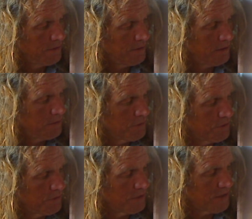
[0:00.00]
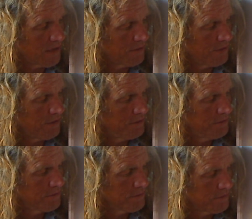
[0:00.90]
it would do exactly
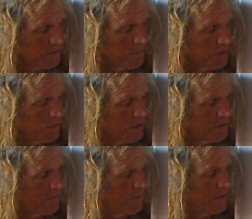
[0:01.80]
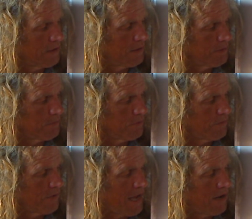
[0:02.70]
something quite different. It would
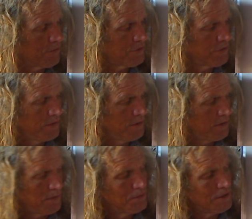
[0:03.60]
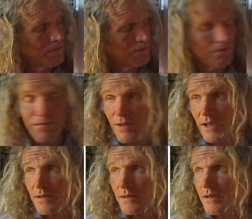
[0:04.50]
move out. It would never
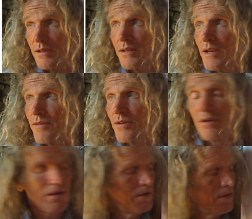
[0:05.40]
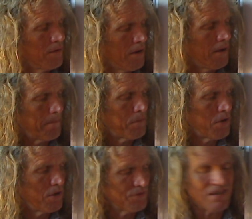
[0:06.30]
reflect. It could never
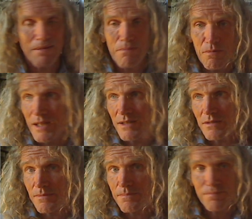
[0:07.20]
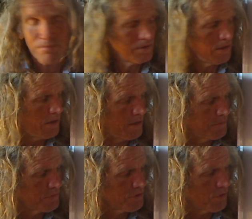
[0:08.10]
impose any momentum.
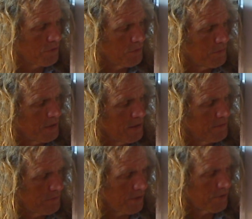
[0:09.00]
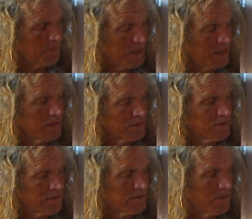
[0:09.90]
So it would be rather
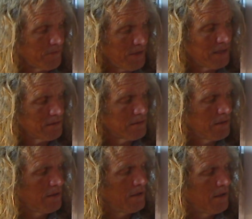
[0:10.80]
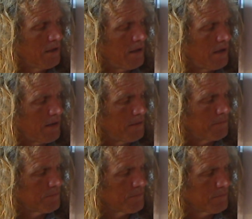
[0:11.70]
meaningless as an event,
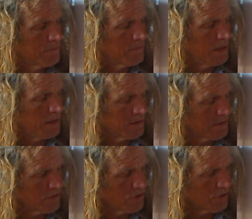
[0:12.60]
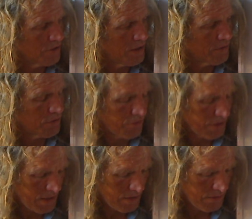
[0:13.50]
in the sense you could never
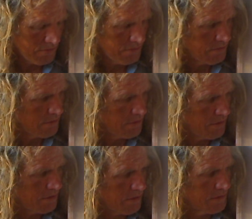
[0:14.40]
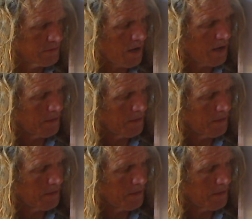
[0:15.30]
create this higher